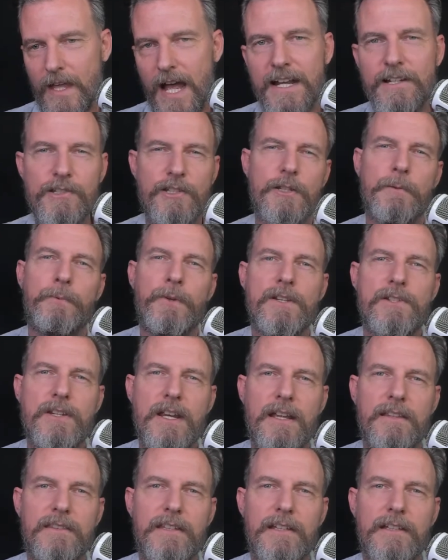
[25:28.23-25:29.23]
I just
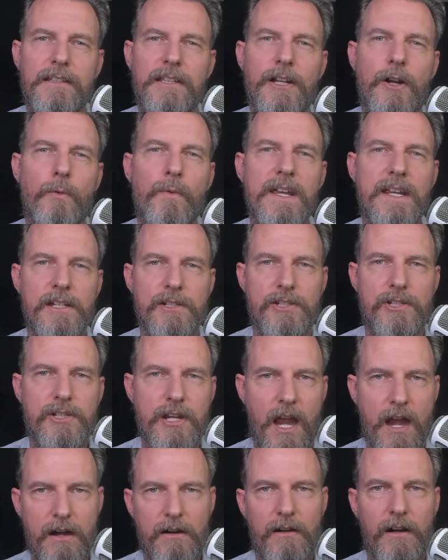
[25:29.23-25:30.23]
appreciate that, we can
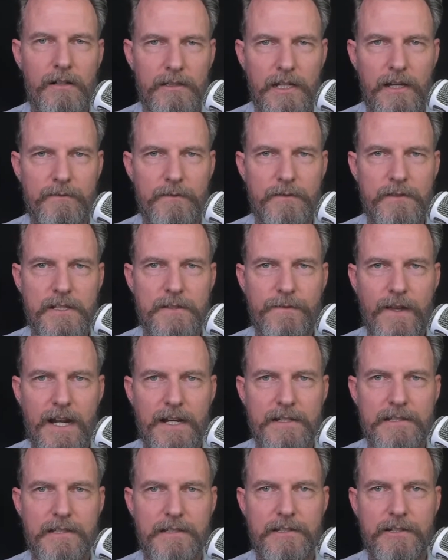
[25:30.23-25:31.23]
share our love of this
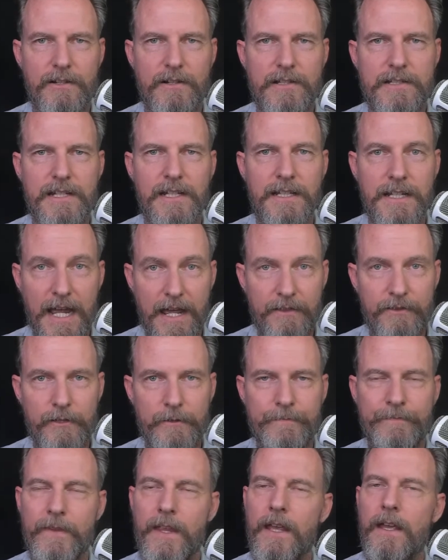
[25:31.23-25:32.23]
fantasy series
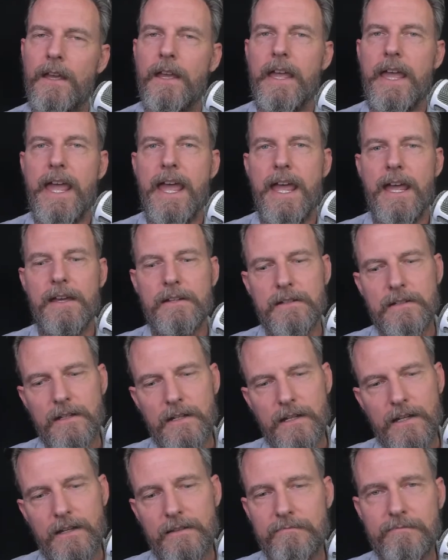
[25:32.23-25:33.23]
together. And
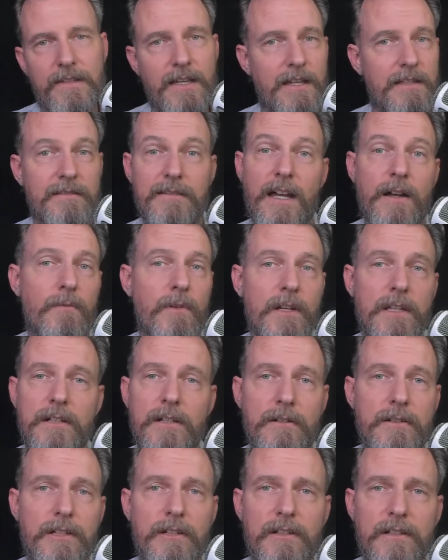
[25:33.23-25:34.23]
I want you
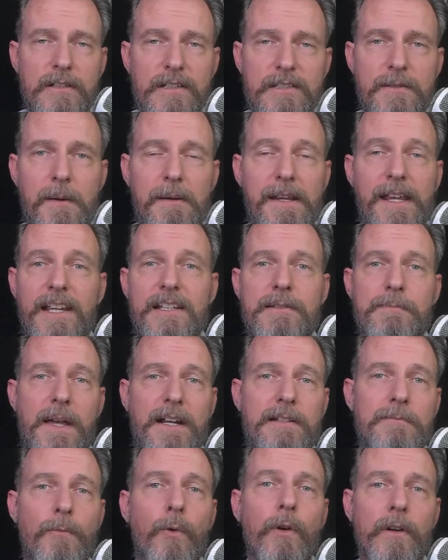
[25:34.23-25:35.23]
to know you can
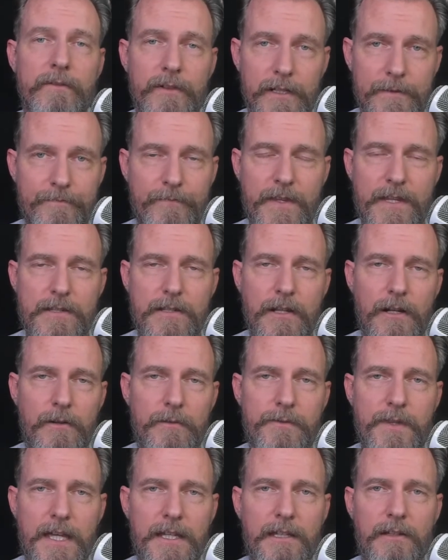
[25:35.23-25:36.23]
expect more of it.
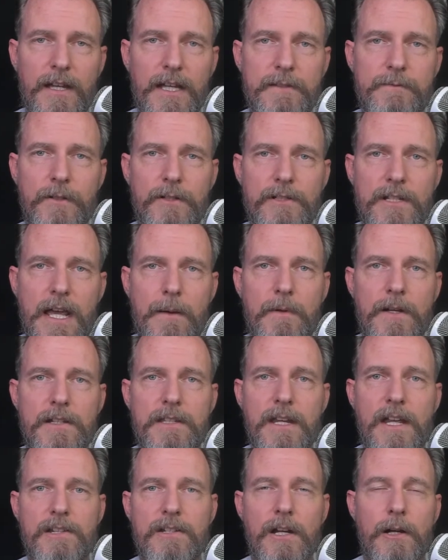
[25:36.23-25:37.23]
So thank you guys for your time and
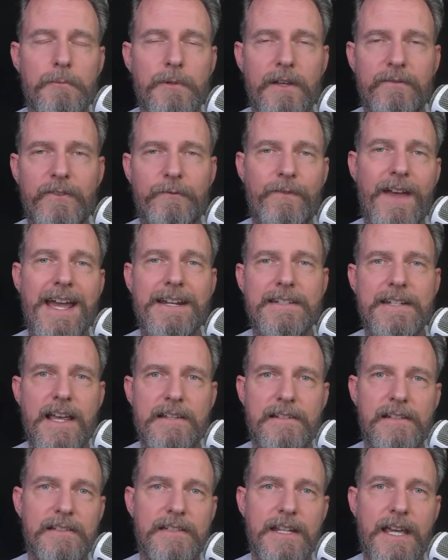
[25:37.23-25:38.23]
attention. I hope you have a
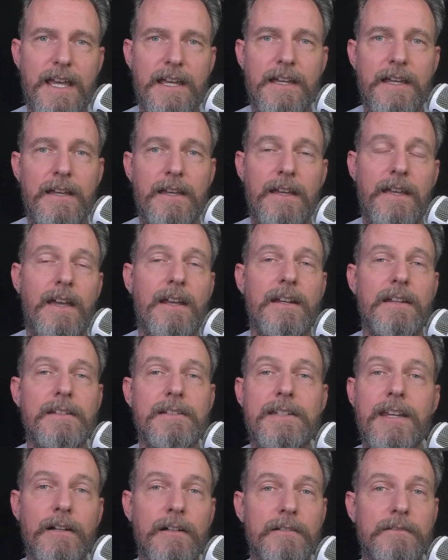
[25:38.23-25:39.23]
fantastic day. And
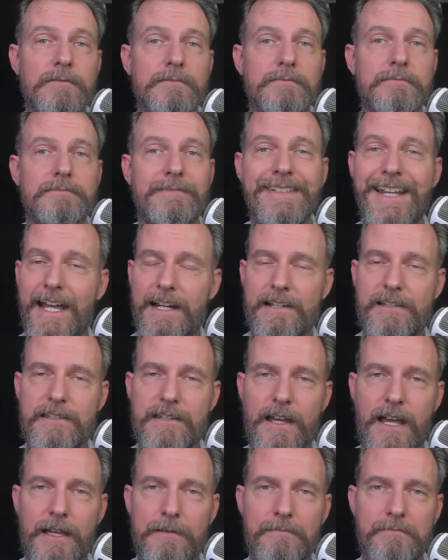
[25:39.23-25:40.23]
until next
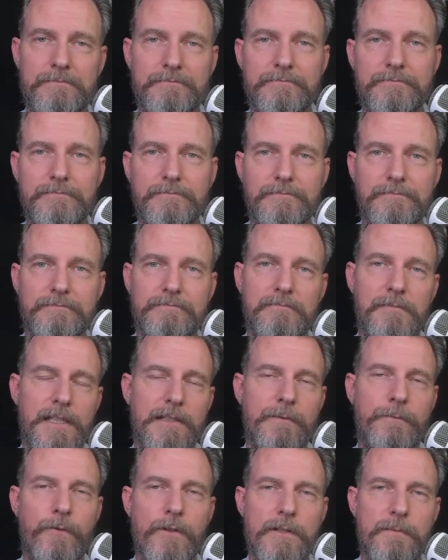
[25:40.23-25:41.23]
time, may
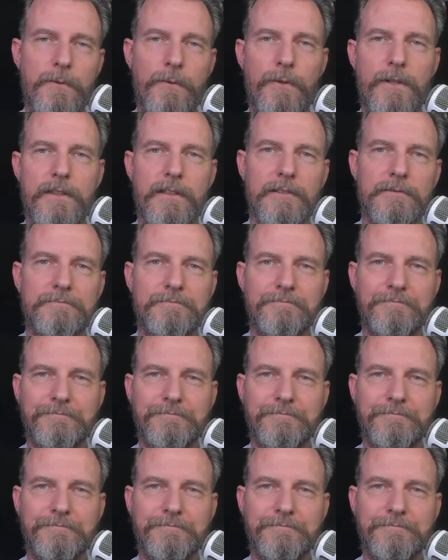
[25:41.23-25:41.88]
the force be with you.